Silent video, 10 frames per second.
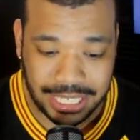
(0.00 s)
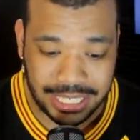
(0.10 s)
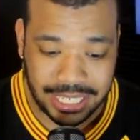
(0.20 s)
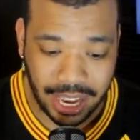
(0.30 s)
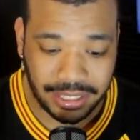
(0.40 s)
He
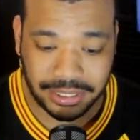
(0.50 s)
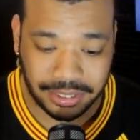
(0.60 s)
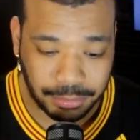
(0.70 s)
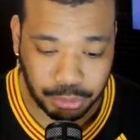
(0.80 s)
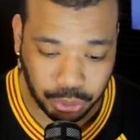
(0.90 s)

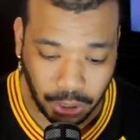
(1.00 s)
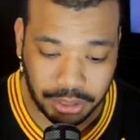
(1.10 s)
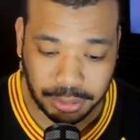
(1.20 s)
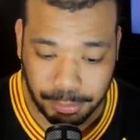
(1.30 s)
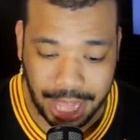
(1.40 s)
does
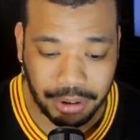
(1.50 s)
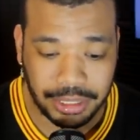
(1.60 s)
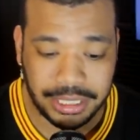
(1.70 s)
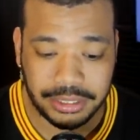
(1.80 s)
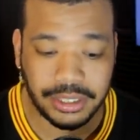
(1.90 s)
draw some
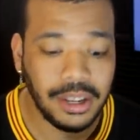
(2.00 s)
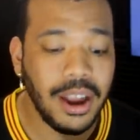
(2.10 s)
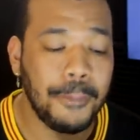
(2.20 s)
penalties,